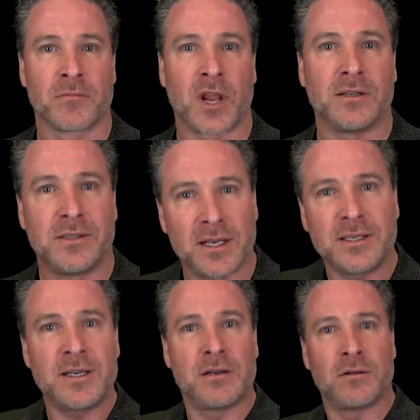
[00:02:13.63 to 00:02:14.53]

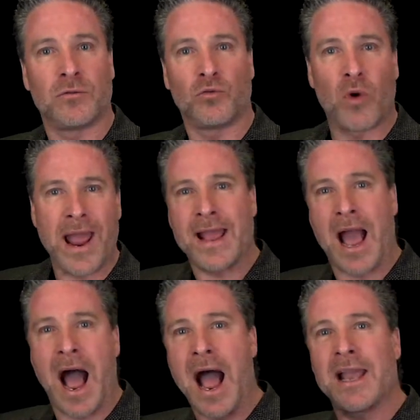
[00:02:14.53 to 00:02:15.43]
doesn't rank
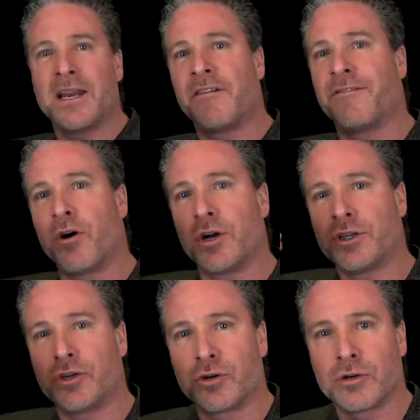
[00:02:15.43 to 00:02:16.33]
high enough on
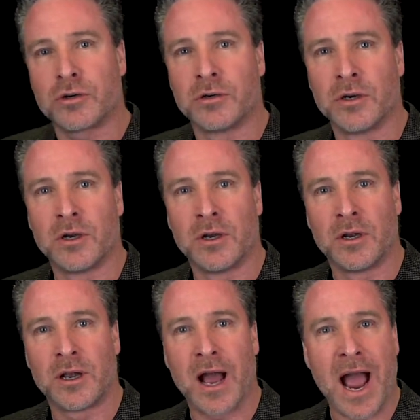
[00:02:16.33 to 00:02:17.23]
your
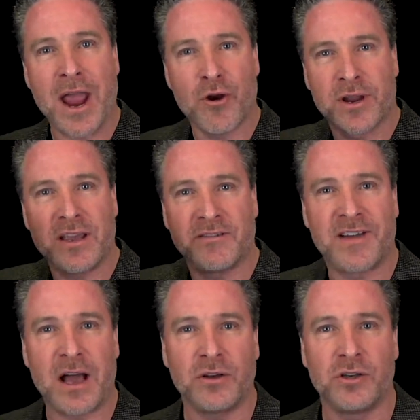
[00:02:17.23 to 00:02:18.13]
hierarchy of
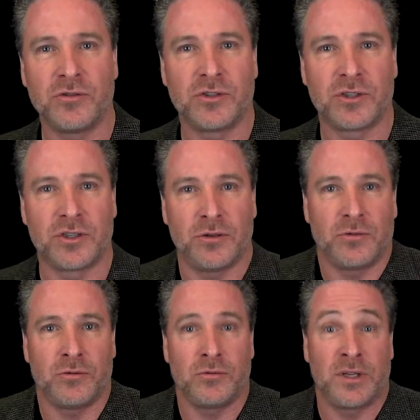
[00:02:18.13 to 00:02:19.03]
values
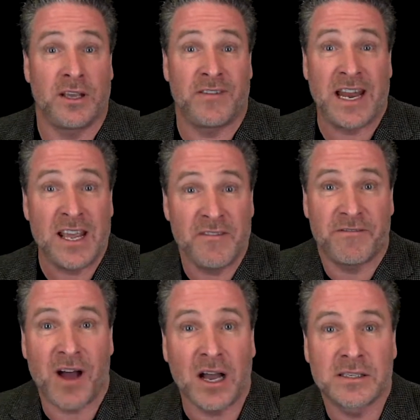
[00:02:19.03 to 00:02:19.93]
to give any
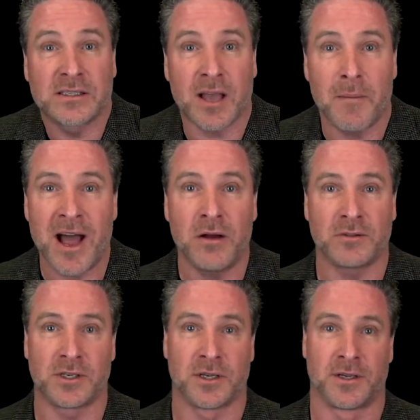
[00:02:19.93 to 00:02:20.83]
fucks about?